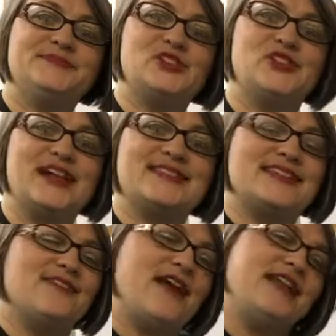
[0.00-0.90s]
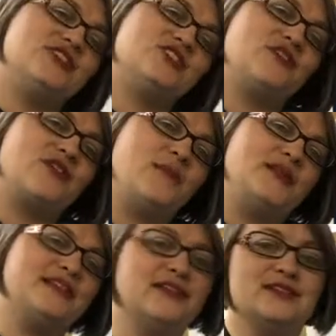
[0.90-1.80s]
So that's the advantage of
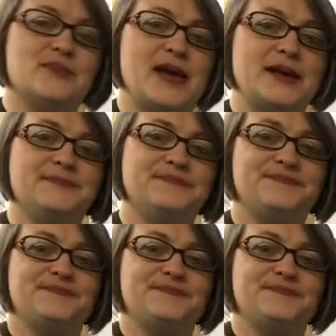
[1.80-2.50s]
coming to Lilly'sPad.